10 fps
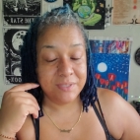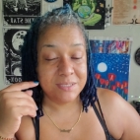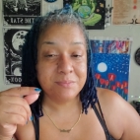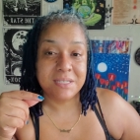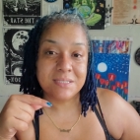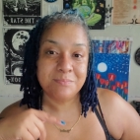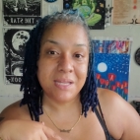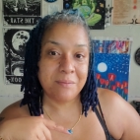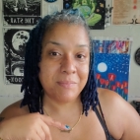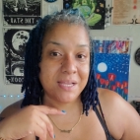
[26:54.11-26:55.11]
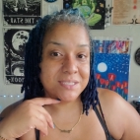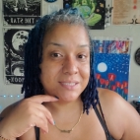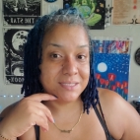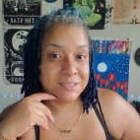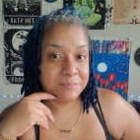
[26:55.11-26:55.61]
It's because black
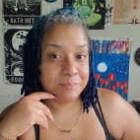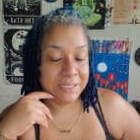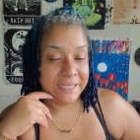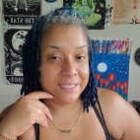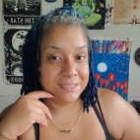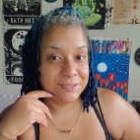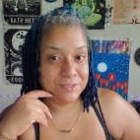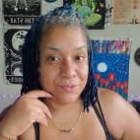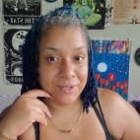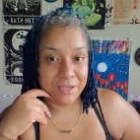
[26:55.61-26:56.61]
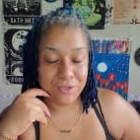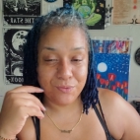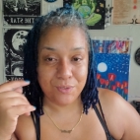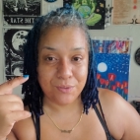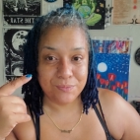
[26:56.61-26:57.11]
magic is in place so that
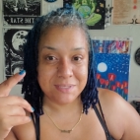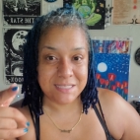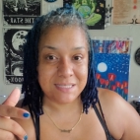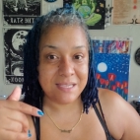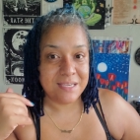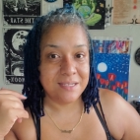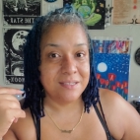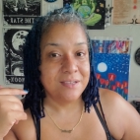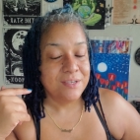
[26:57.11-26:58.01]
you don't see it,